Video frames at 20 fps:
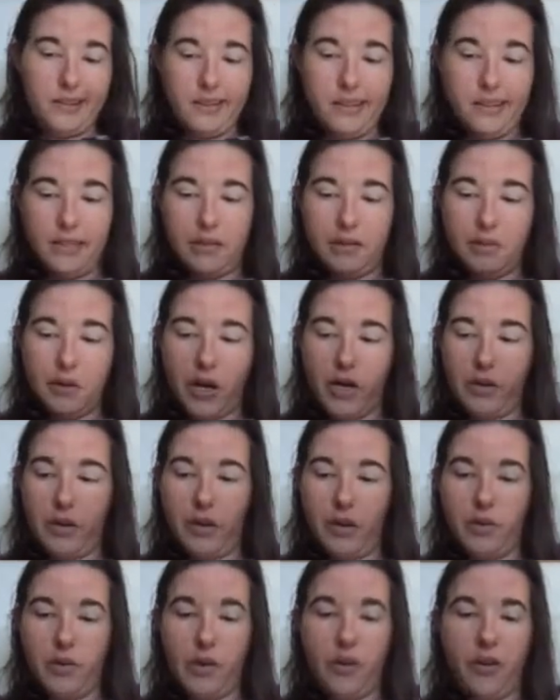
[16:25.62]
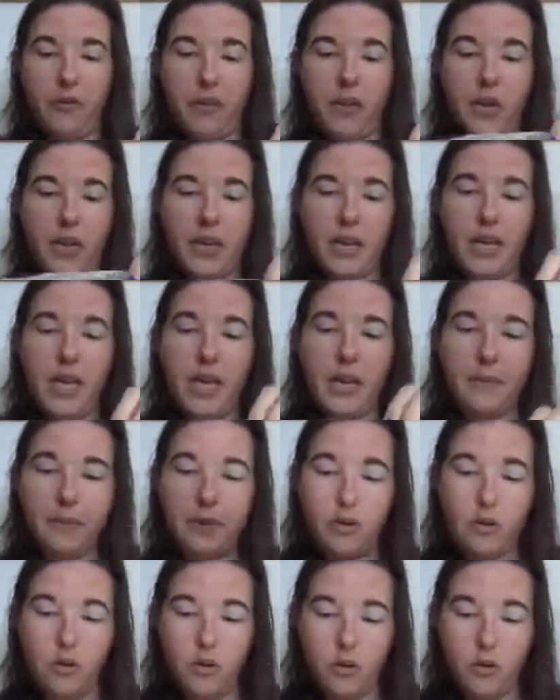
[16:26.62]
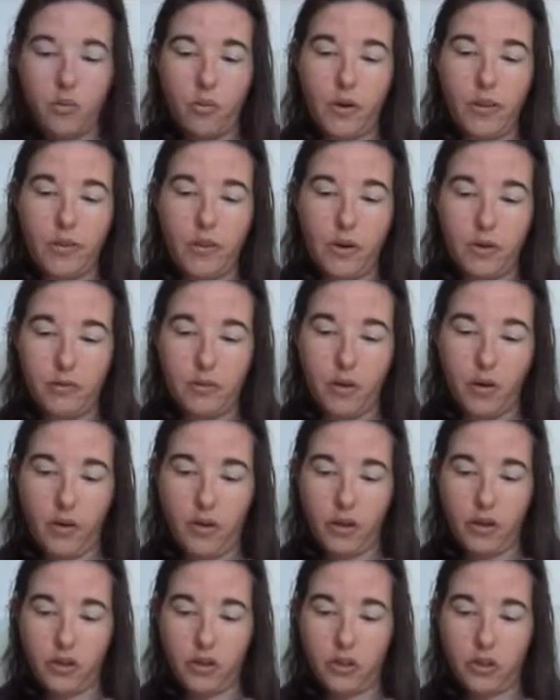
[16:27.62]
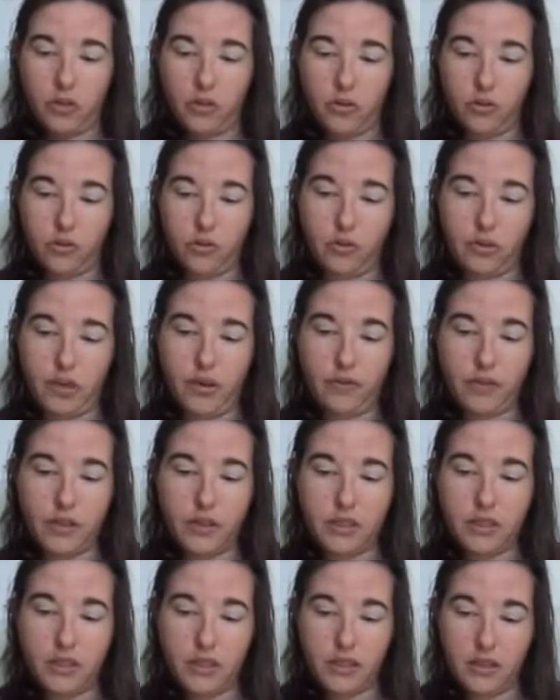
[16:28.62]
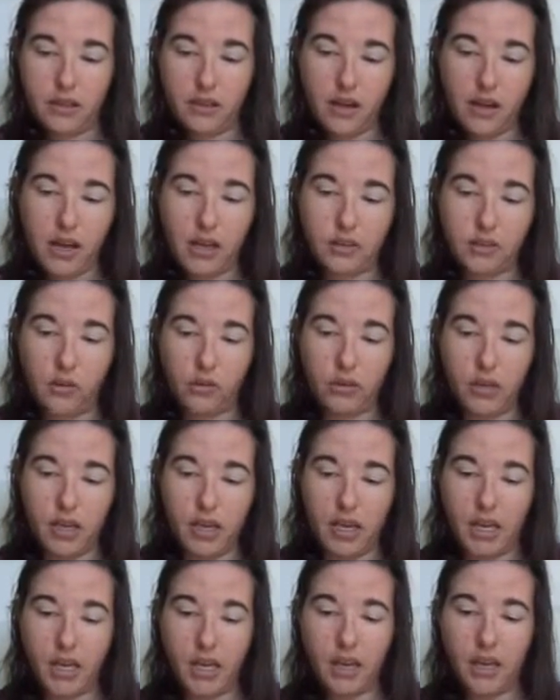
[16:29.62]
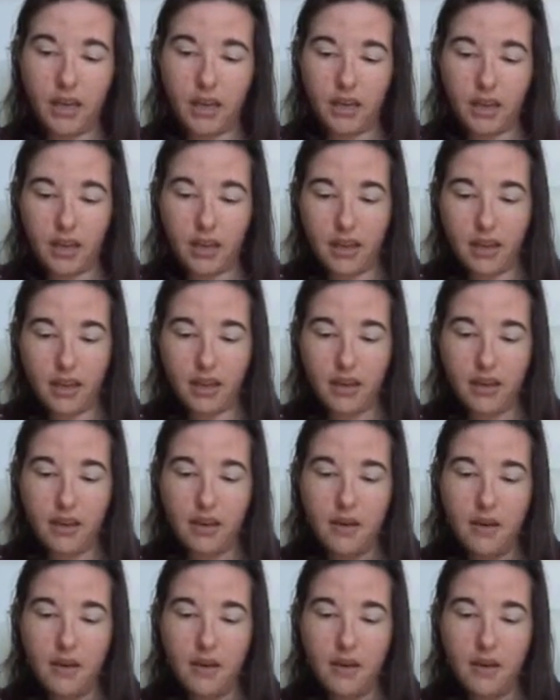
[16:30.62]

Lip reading: I don't know whether I'm going to keep it or whether I'm going to gift it. I don't care.